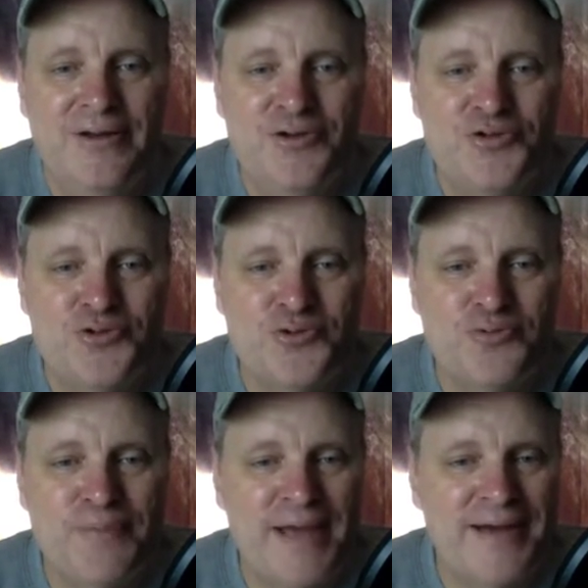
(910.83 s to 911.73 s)

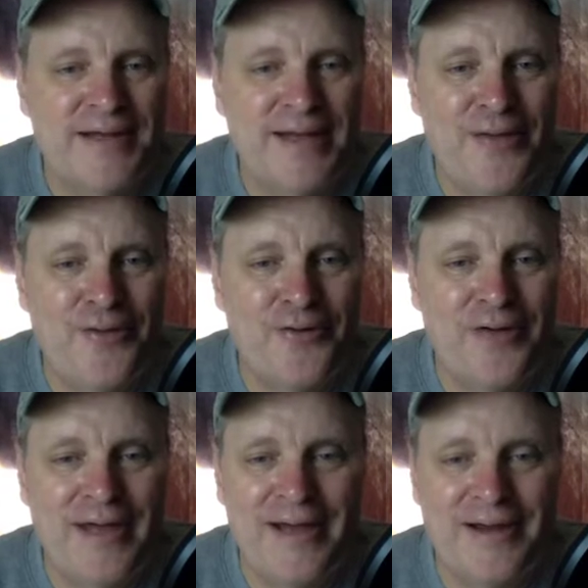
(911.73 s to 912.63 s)
to band together
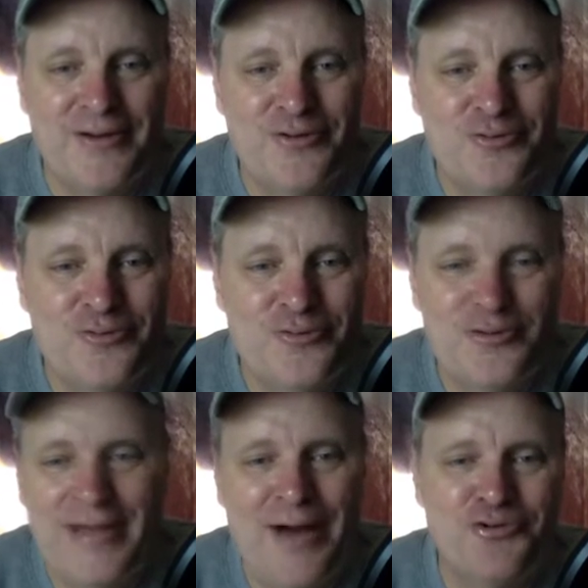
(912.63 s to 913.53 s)
and
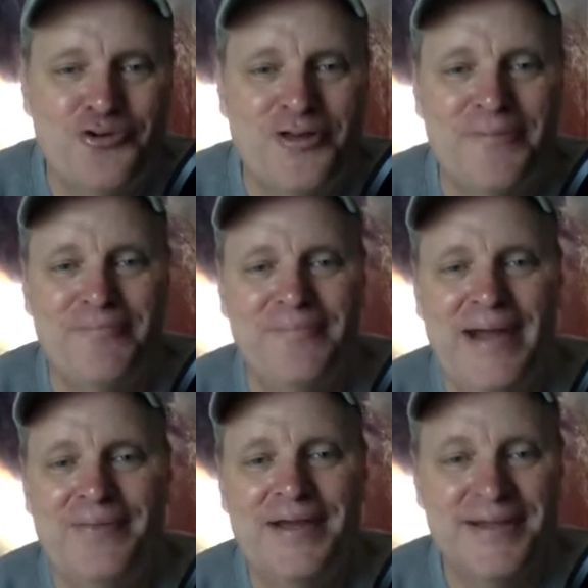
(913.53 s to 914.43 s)
counter them,
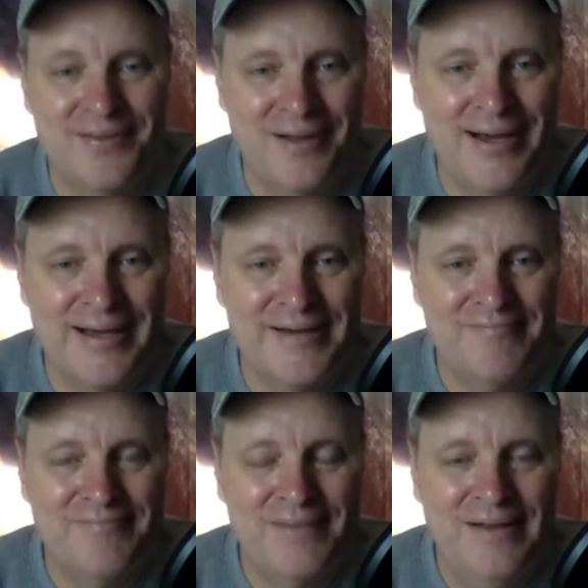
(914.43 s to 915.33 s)
and they didn't like it.
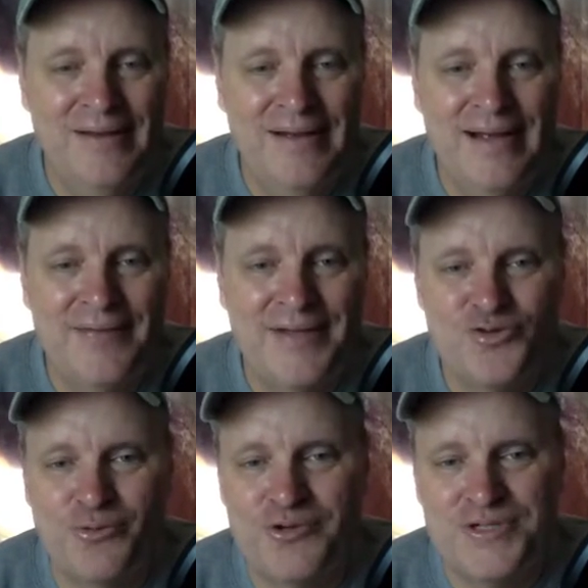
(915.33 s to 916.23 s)
And
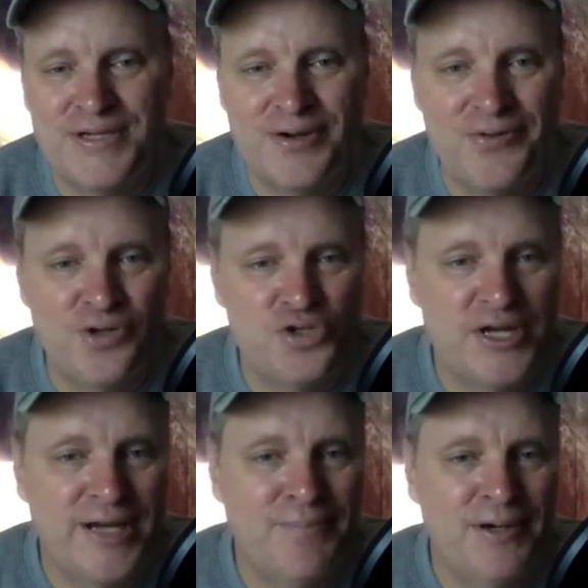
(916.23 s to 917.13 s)
that's what we're seeing all this
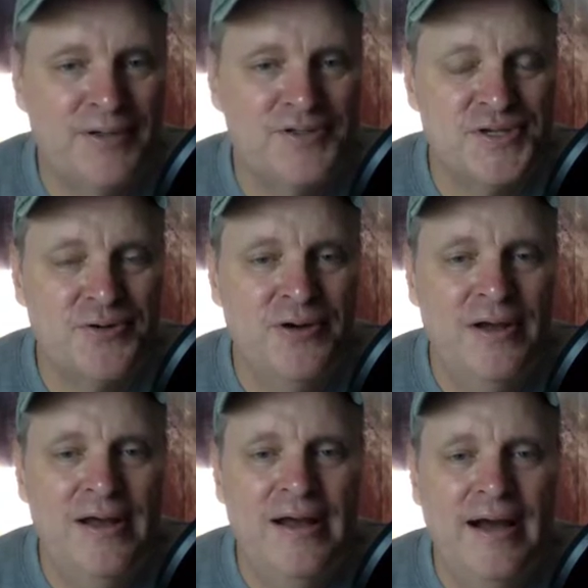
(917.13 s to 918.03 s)
shakeup on. So
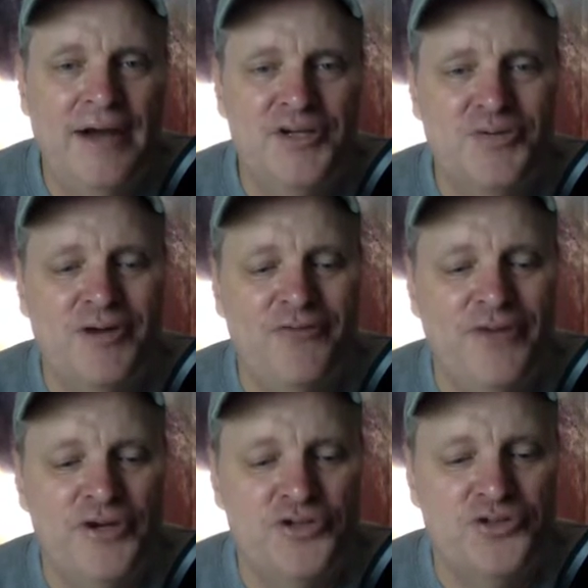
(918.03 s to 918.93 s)
I just want to
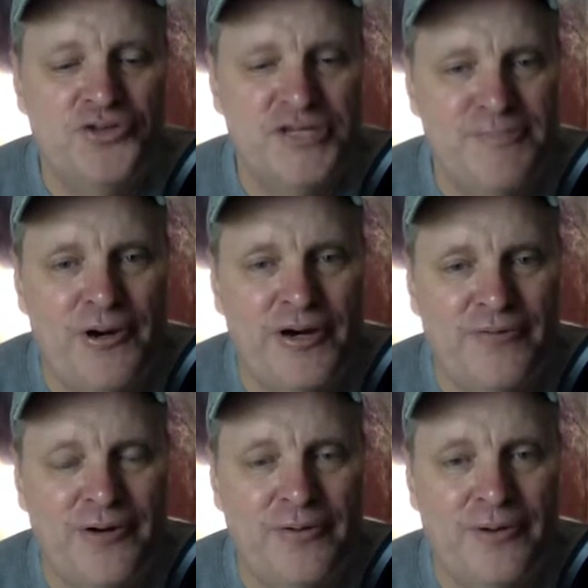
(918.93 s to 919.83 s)
finish this part
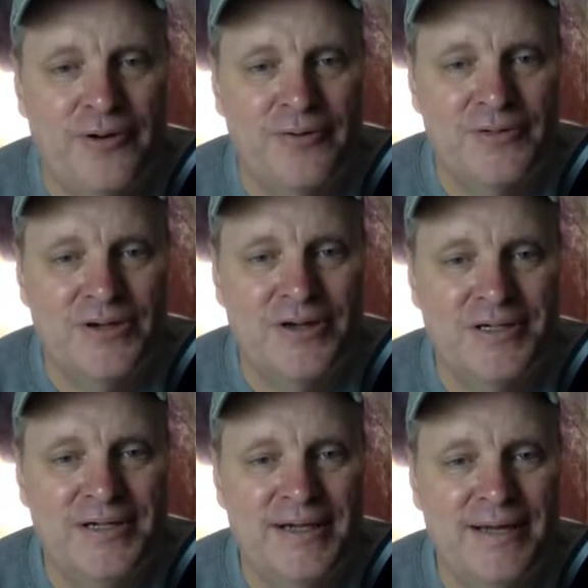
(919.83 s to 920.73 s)
of our talk
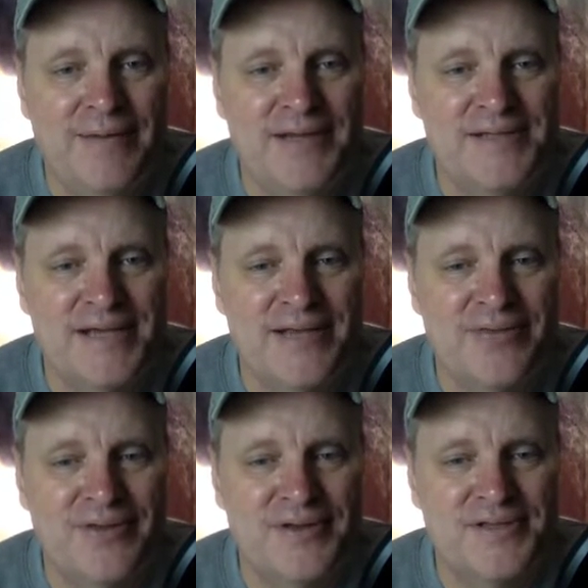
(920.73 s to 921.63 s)
today by saying
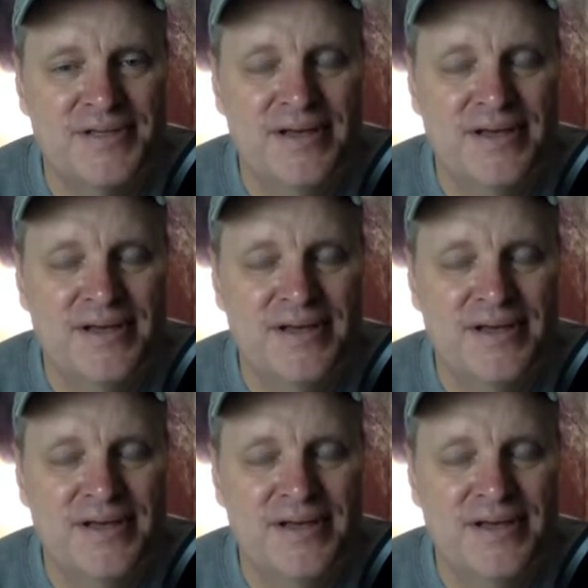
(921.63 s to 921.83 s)
this.